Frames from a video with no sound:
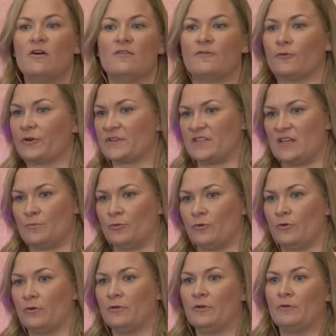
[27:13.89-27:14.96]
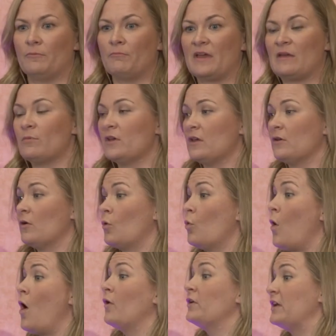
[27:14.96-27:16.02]
For example, maybe
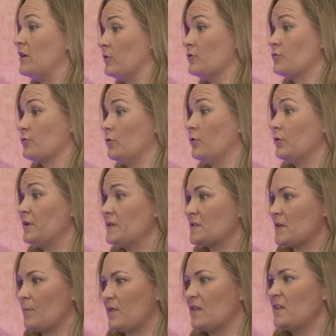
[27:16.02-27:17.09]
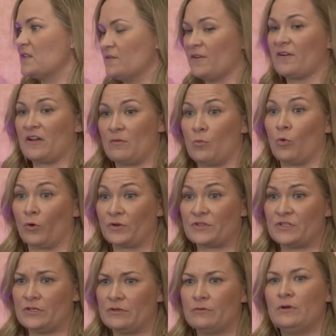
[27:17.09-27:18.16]
quality control is something that's very
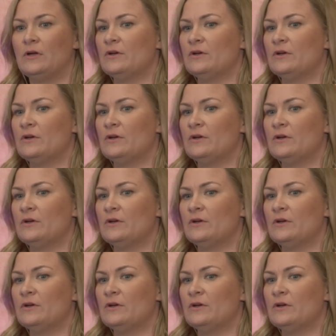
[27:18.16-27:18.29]
important to you,